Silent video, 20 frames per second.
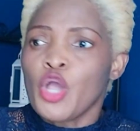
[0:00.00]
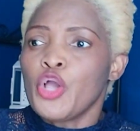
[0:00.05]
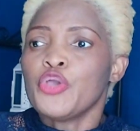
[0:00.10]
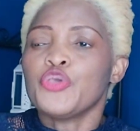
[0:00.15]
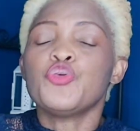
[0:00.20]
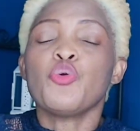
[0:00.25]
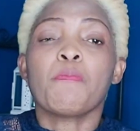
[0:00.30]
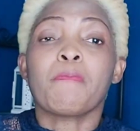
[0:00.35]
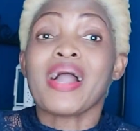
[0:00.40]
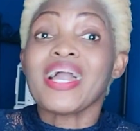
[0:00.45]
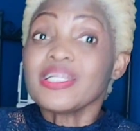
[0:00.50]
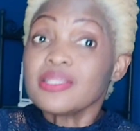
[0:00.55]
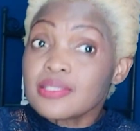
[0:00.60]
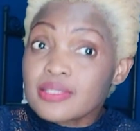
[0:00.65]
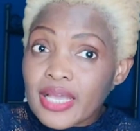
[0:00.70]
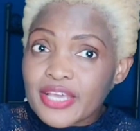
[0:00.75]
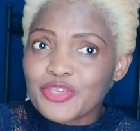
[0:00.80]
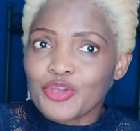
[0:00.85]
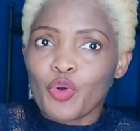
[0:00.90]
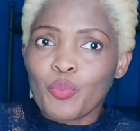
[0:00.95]
You might
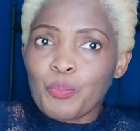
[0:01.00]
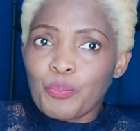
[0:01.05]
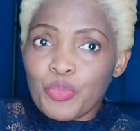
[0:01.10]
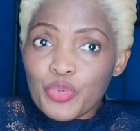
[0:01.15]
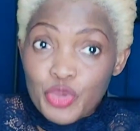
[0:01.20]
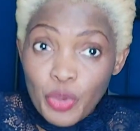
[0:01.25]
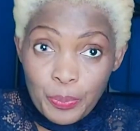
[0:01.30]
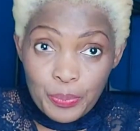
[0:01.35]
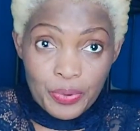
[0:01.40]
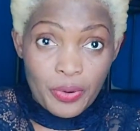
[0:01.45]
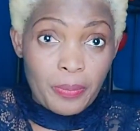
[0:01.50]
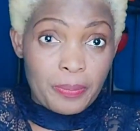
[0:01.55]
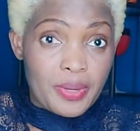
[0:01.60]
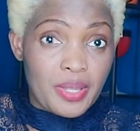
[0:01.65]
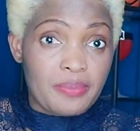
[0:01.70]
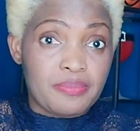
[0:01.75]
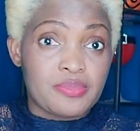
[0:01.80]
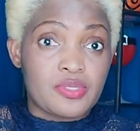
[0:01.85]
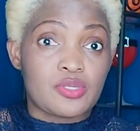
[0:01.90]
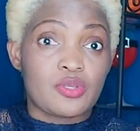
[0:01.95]
take your
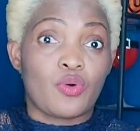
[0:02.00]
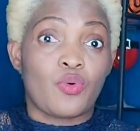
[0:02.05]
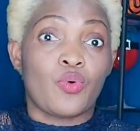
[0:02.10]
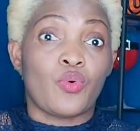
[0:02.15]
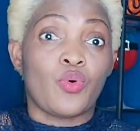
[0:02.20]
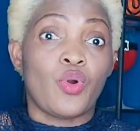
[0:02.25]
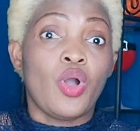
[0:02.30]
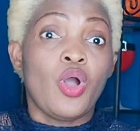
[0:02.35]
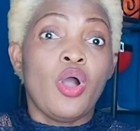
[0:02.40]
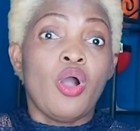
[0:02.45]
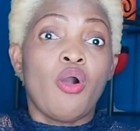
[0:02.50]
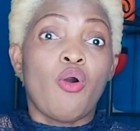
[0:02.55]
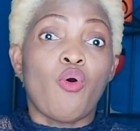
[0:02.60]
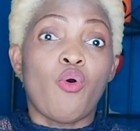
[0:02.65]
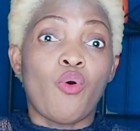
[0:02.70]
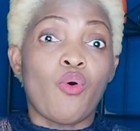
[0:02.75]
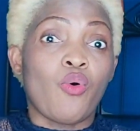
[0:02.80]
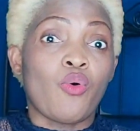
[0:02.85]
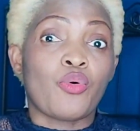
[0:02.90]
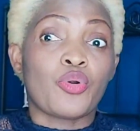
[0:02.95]
problems
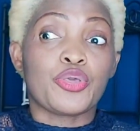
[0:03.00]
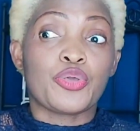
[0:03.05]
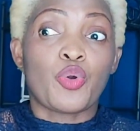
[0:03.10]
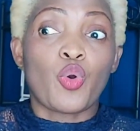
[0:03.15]
or